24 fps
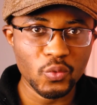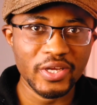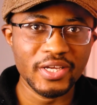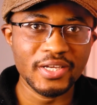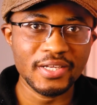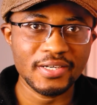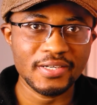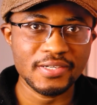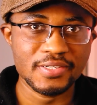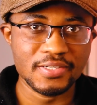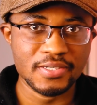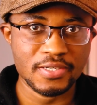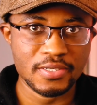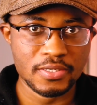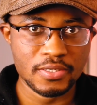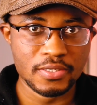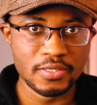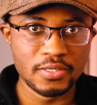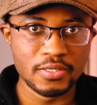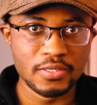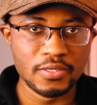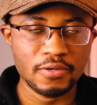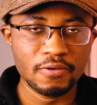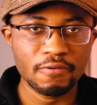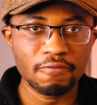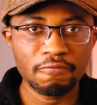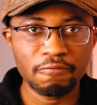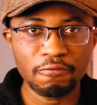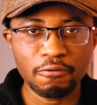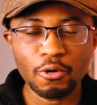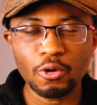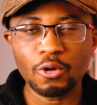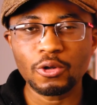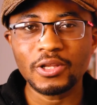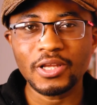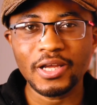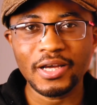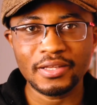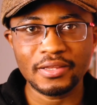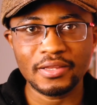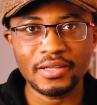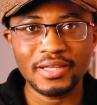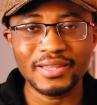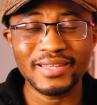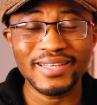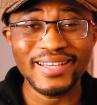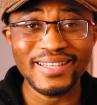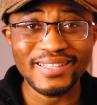weaknesses fall
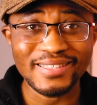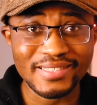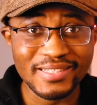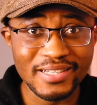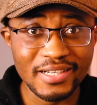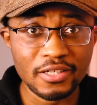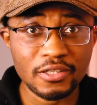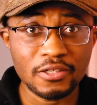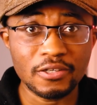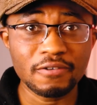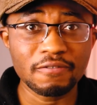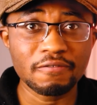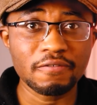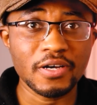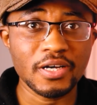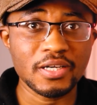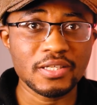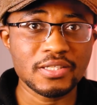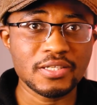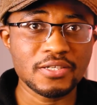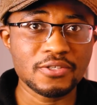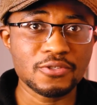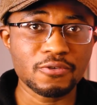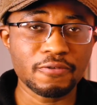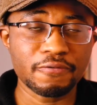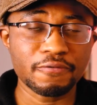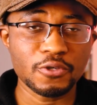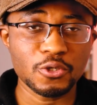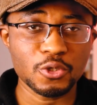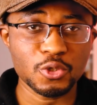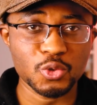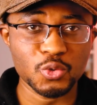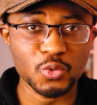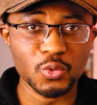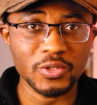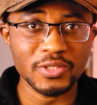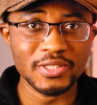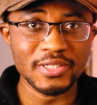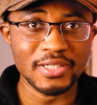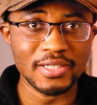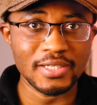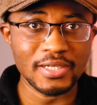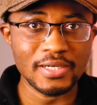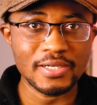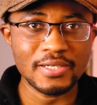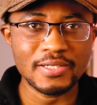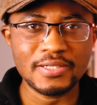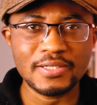under the internal factors of your SWOT
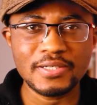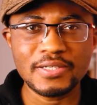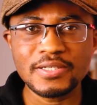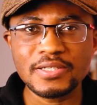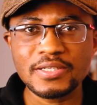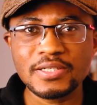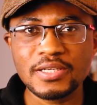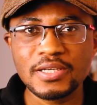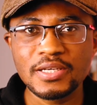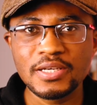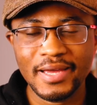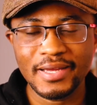analysis.